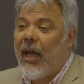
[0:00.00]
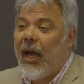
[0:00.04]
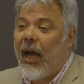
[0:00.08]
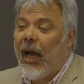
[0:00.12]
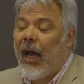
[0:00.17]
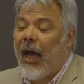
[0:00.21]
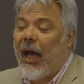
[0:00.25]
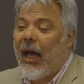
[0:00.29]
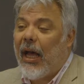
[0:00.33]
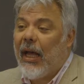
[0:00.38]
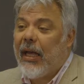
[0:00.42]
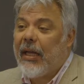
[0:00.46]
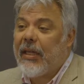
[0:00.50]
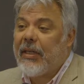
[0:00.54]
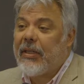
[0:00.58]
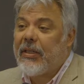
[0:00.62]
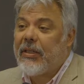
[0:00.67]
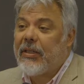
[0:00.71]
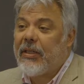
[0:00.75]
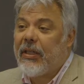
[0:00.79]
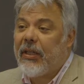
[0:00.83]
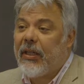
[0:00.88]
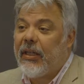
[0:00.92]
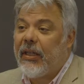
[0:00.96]
And
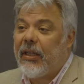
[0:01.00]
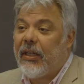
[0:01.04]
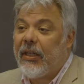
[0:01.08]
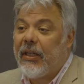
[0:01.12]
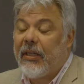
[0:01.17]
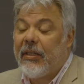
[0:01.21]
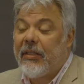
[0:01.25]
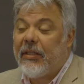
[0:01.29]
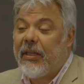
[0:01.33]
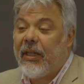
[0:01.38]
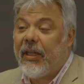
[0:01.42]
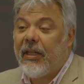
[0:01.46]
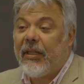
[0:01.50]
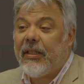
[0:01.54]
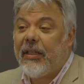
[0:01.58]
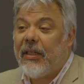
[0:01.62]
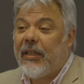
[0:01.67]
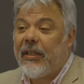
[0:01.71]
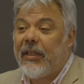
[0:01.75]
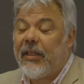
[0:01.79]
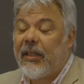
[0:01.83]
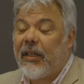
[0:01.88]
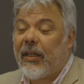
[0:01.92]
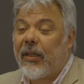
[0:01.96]
they
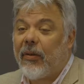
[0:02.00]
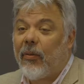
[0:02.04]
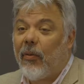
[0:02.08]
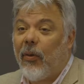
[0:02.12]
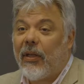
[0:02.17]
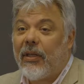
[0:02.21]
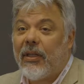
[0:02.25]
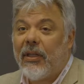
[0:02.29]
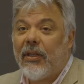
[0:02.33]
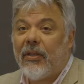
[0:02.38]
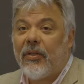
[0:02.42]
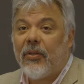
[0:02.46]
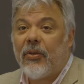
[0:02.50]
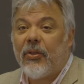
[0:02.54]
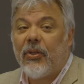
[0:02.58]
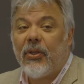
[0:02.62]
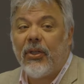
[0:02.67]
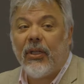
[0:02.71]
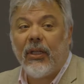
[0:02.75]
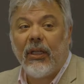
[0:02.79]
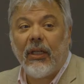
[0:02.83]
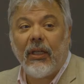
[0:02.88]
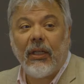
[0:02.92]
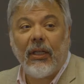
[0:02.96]
did a quite
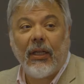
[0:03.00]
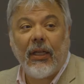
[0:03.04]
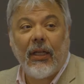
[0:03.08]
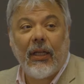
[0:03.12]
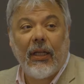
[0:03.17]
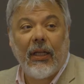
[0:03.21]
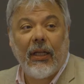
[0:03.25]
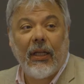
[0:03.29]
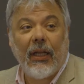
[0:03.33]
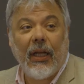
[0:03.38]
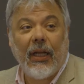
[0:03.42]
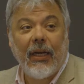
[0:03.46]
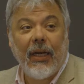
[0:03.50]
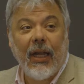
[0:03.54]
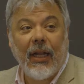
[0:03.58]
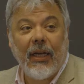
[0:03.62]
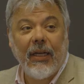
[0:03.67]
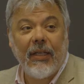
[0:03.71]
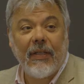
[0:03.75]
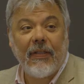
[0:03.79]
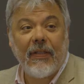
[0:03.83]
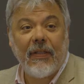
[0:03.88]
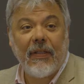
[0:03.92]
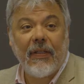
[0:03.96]
interesting
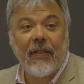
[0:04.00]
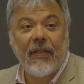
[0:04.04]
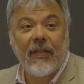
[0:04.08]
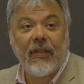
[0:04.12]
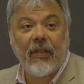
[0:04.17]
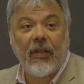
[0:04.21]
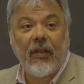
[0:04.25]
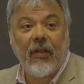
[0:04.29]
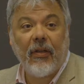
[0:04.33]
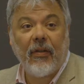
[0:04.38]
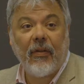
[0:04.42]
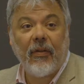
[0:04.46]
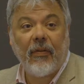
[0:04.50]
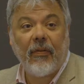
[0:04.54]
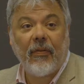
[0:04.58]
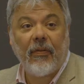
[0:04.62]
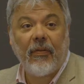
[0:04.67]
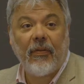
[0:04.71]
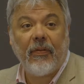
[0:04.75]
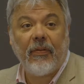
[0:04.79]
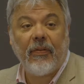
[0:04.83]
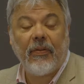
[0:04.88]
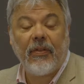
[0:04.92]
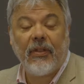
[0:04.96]
analysis of
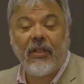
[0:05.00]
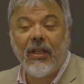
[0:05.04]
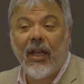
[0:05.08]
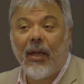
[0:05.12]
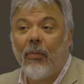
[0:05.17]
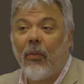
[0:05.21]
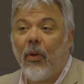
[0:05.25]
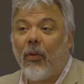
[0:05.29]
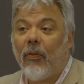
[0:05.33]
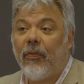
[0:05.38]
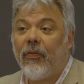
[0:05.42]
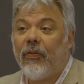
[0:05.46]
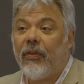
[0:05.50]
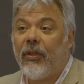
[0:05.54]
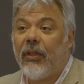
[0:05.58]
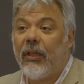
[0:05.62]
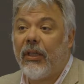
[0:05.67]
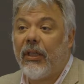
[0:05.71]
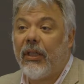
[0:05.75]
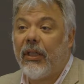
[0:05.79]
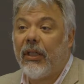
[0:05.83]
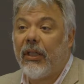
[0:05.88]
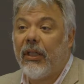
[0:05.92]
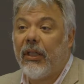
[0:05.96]
some of
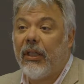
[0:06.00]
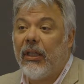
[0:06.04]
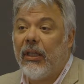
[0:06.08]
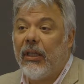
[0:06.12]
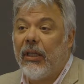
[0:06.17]
the